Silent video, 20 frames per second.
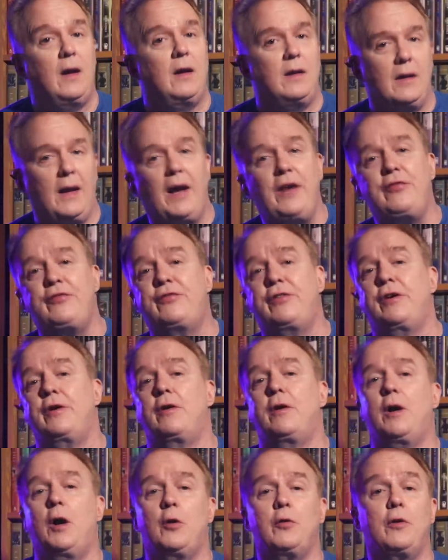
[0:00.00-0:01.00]
Last
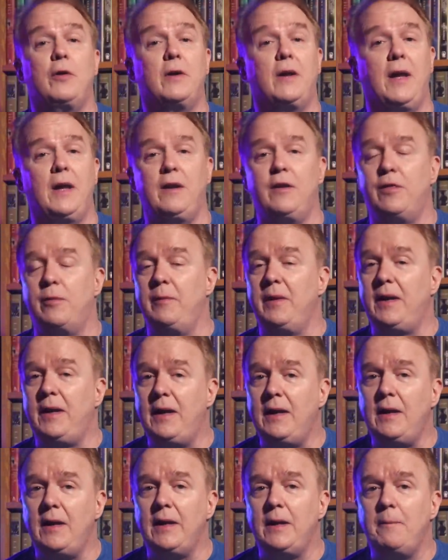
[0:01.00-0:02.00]
year, owner Kenneth
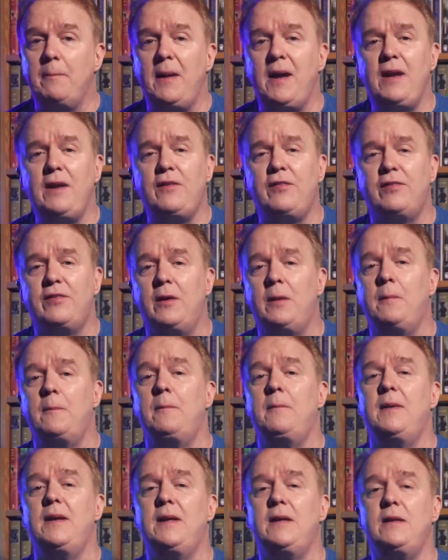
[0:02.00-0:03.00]
McKinley made
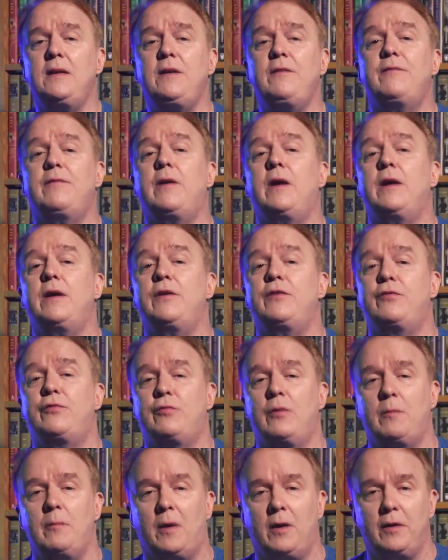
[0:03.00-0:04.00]
some ill-advised
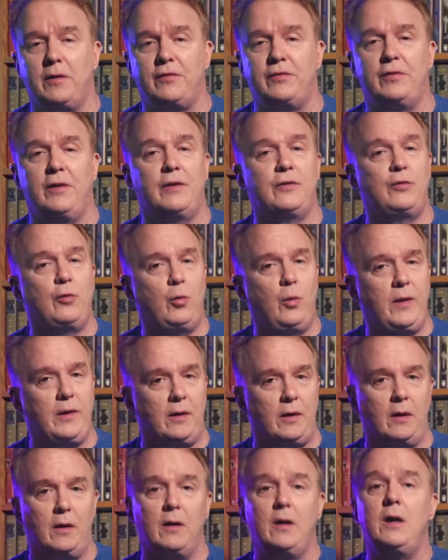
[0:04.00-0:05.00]
remarks on
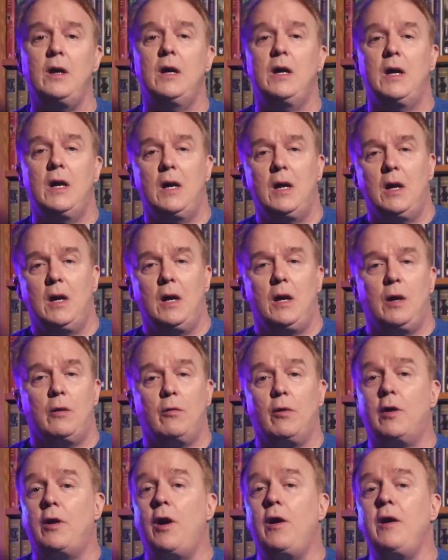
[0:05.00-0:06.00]
Twitter
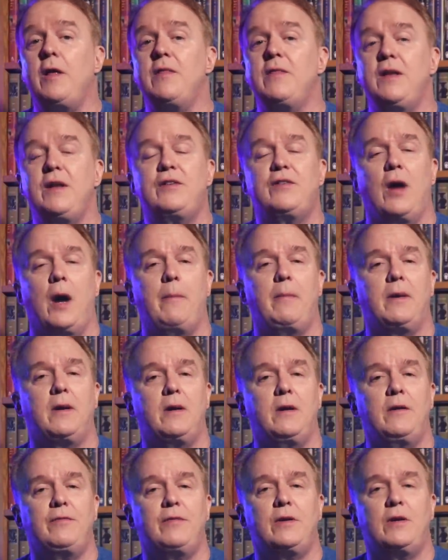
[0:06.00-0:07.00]
regarding the
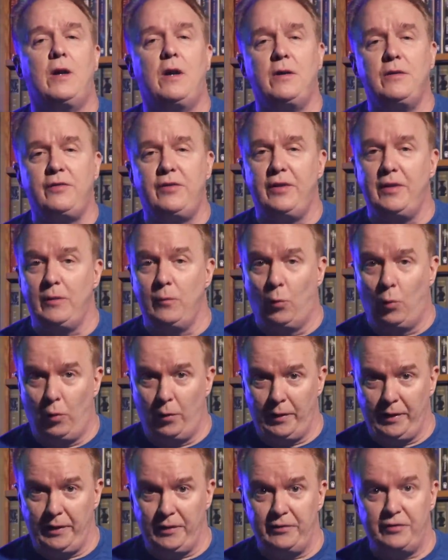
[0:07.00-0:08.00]
topic of content
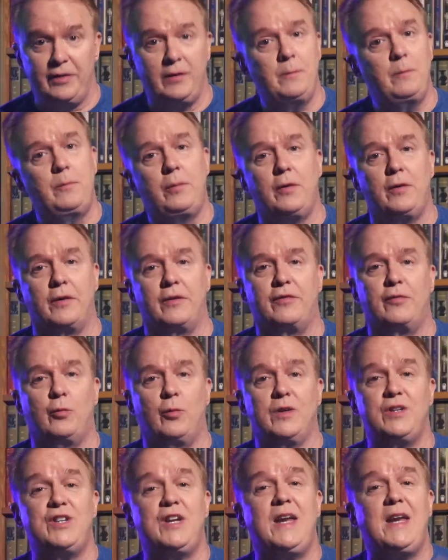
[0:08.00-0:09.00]
warnings in books,
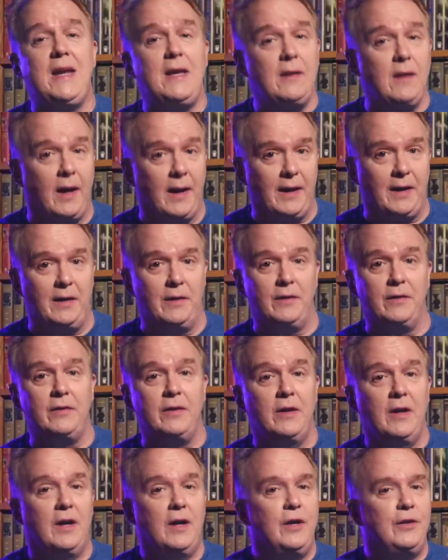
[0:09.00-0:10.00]
which he likened
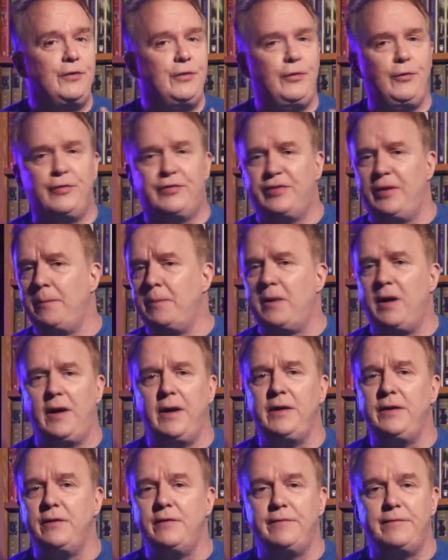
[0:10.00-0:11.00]
to some
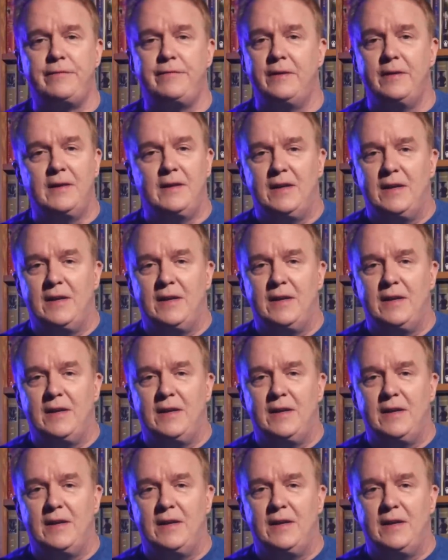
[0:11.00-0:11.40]
kind of